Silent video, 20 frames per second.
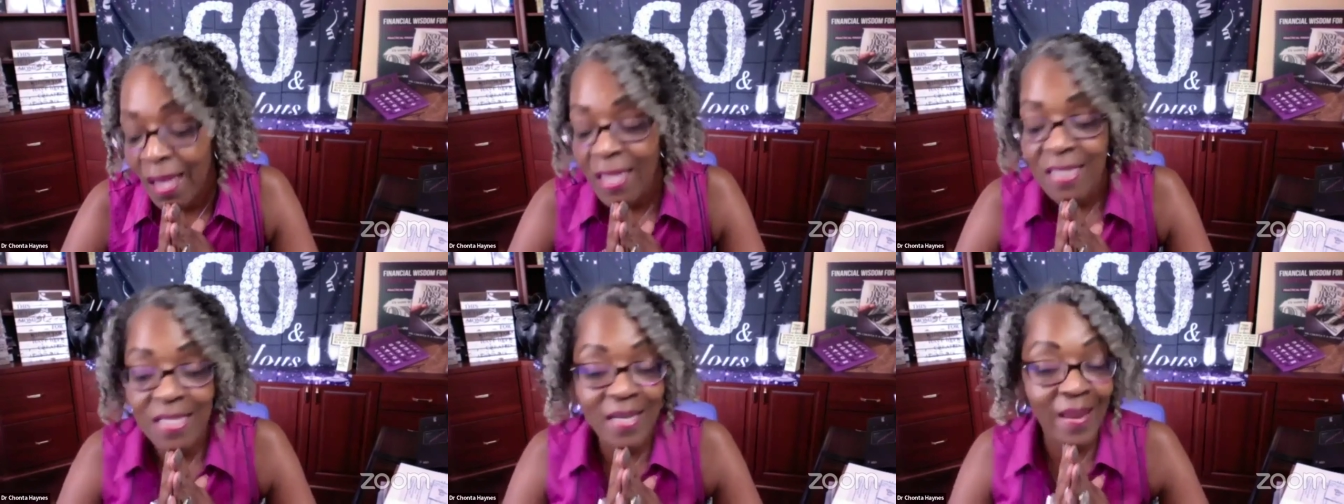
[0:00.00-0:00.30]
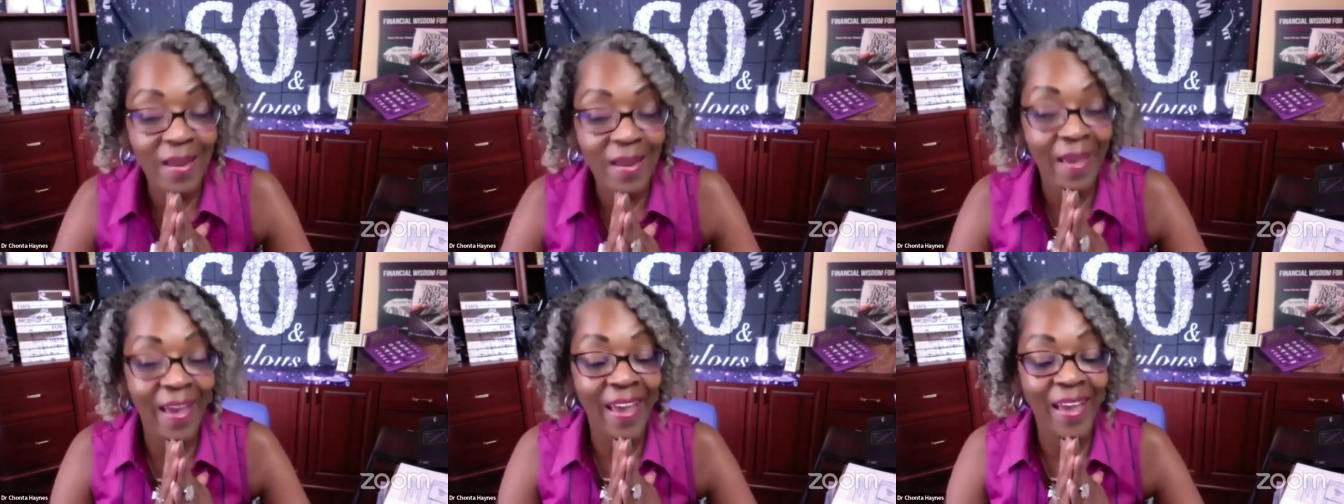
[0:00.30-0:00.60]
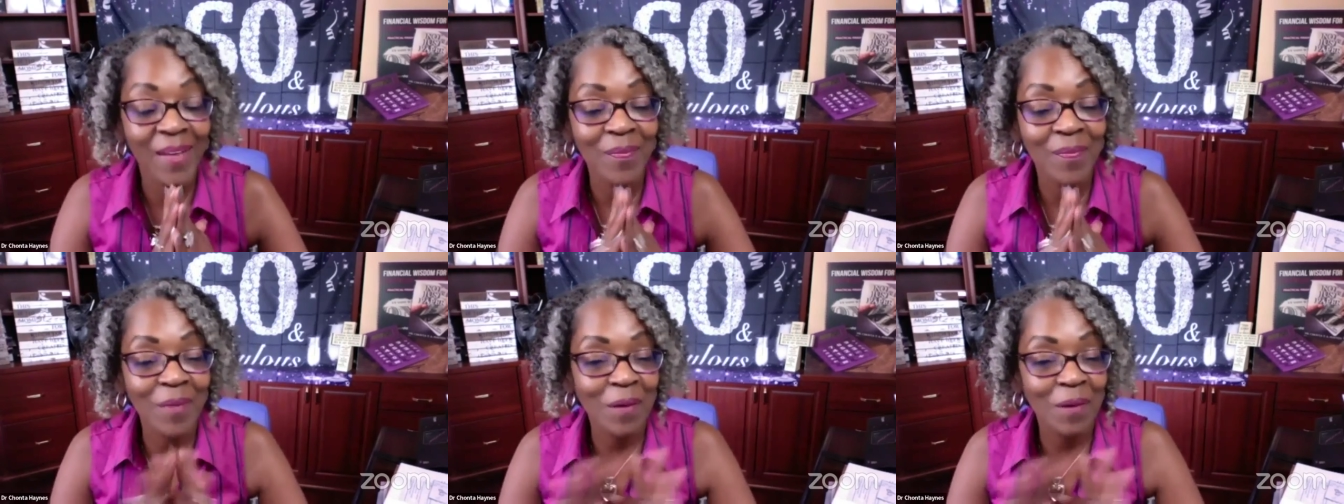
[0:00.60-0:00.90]

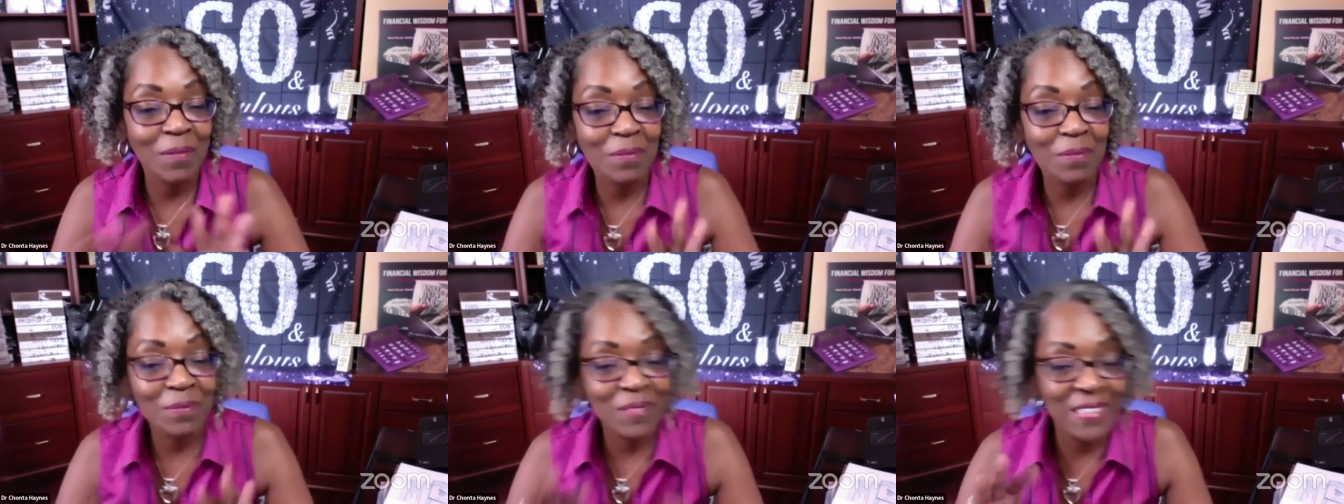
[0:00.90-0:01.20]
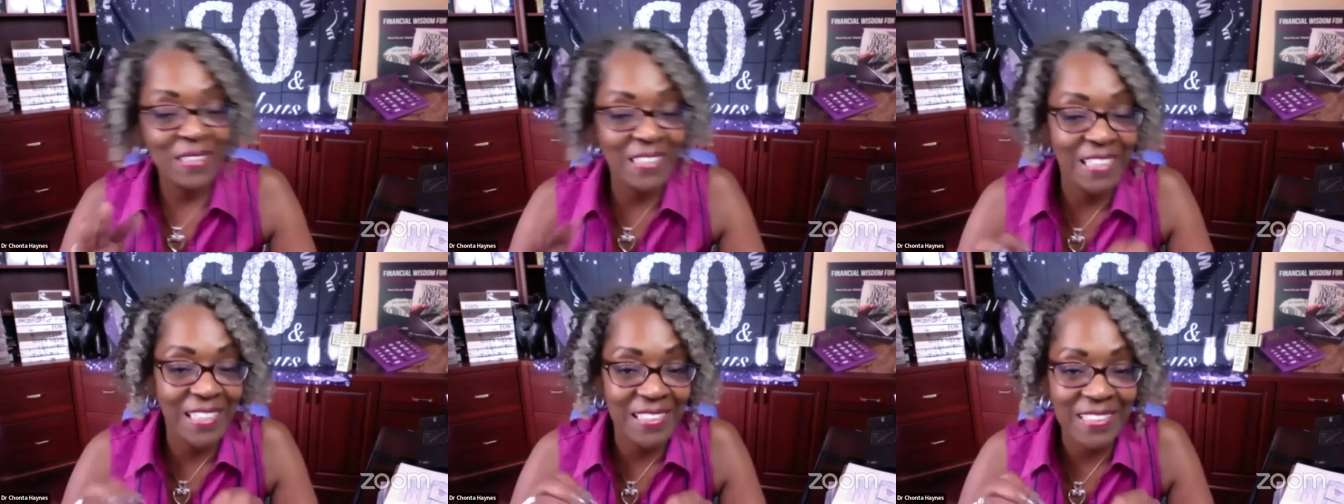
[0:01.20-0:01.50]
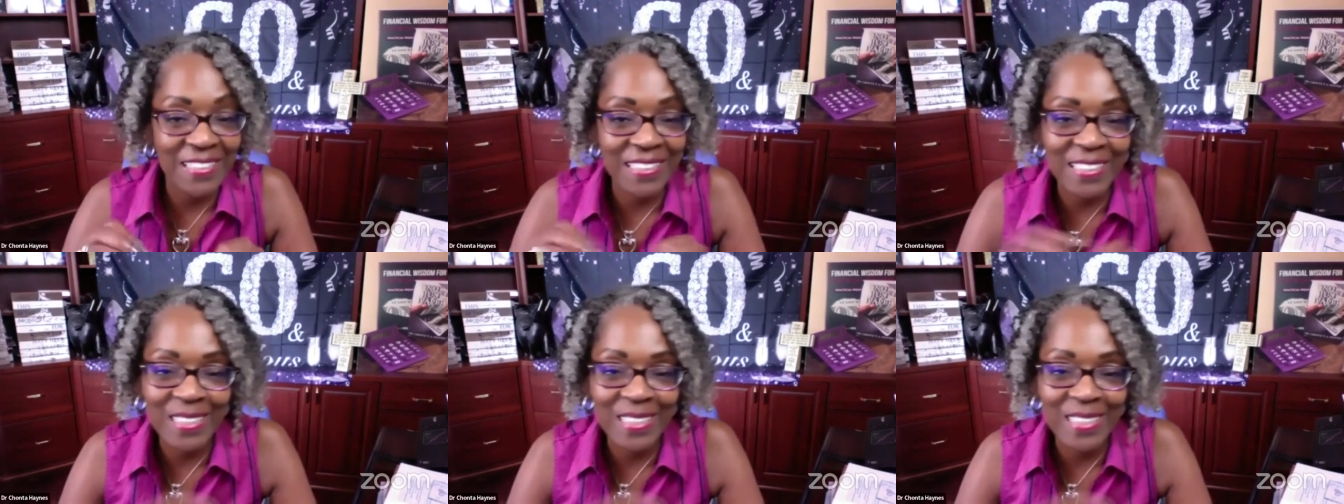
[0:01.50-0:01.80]
today, probably
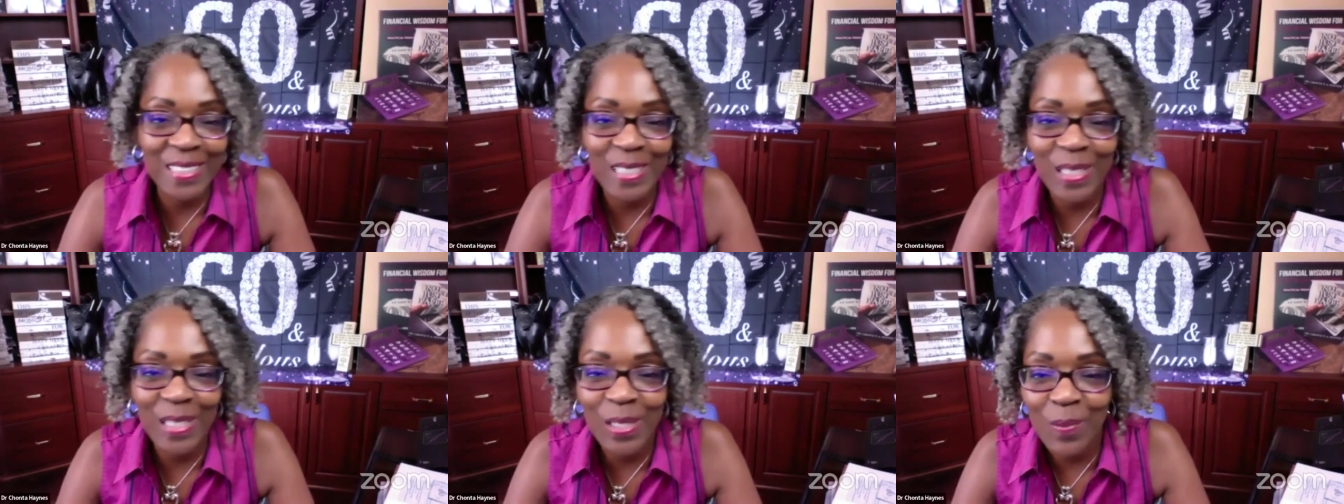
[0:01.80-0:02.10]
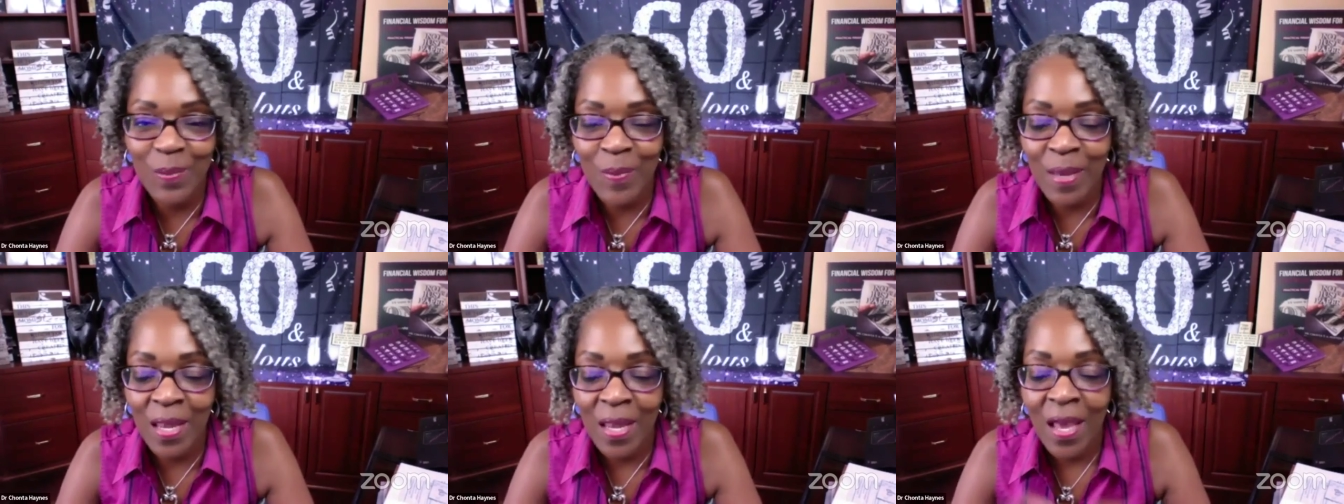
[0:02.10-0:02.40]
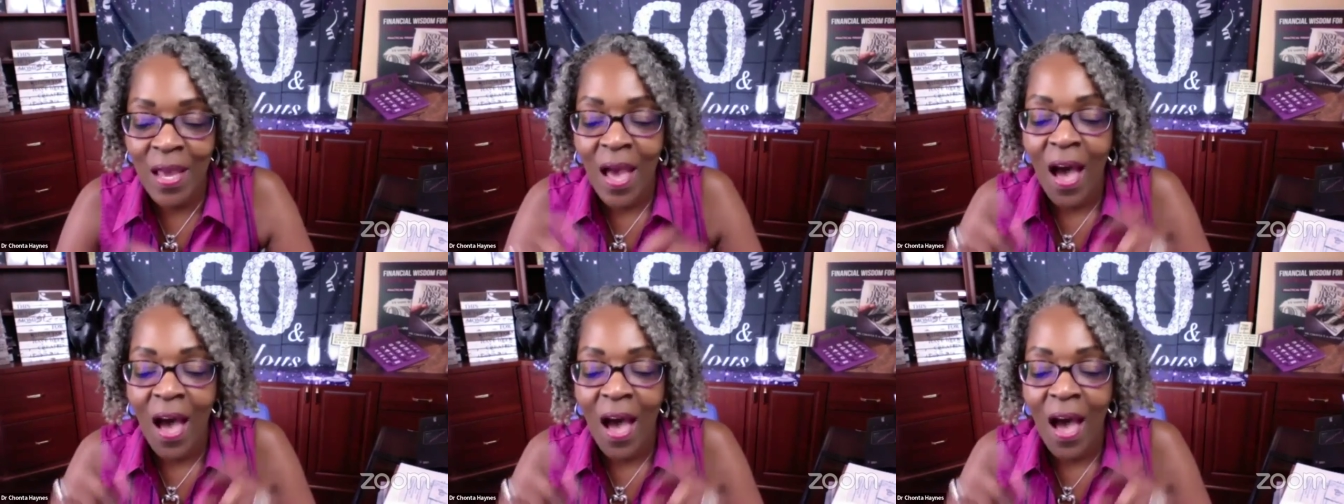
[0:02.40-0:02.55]
changing just a little bit.